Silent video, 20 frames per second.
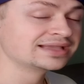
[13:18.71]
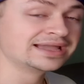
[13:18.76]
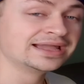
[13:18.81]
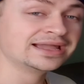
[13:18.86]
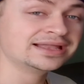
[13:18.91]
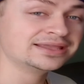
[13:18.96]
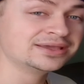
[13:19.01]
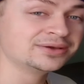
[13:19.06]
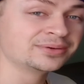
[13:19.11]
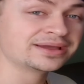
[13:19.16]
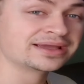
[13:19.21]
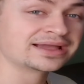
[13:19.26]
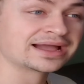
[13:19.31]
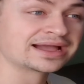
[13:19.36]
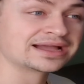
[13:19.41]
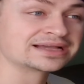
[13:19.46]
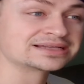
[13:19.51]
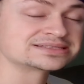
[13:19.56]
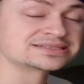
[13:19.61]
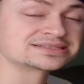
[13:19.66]
Anyway,
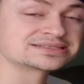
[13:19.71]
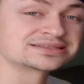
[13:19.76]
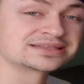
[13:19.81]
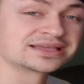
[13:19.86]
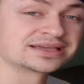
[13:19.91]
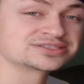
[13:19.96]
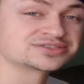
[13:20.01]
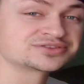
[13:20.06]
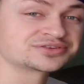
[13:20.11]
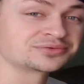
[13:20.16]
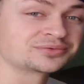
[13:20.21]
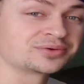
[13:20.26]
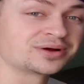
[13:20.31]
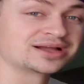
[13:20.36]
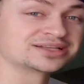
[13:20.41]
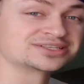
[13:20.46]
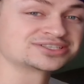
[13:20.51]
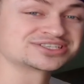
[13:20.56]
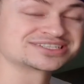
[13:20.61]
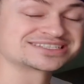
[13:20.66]
guys, thanks for
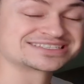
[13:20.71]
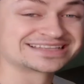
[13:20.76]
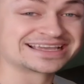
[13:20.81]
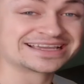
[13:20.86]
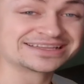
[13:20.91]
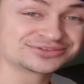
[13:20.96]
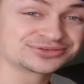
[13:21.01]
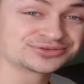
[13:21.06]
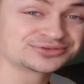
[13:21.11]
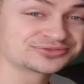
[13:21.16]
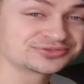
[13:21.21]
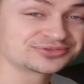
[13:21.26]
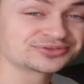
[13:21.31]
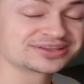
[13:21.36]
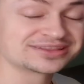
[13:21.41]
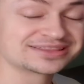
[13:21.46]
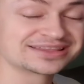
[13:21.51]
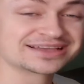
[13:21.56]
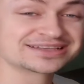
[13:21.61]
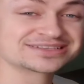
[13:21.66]
watching. Stay tuned for
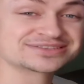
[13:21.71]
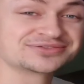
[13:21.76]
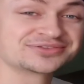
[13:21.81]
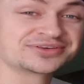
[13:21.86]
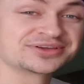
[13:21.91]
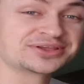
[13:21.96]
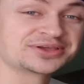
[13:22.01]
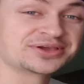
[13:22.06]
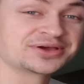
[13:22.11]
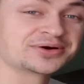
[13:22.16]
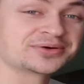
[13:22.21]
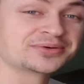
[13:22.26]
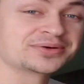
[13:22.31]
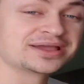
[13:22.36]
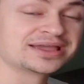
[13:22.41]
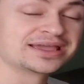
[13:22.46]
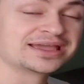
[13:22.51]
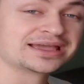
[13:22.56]
the next video.